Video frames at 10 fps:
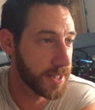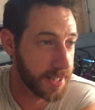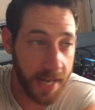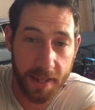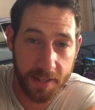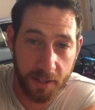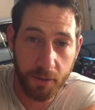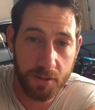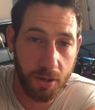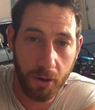The day that the
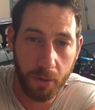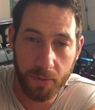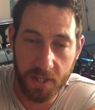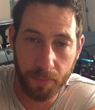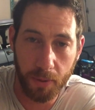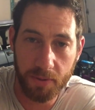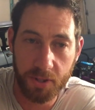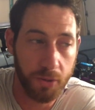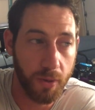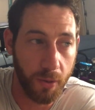new starter was supposed to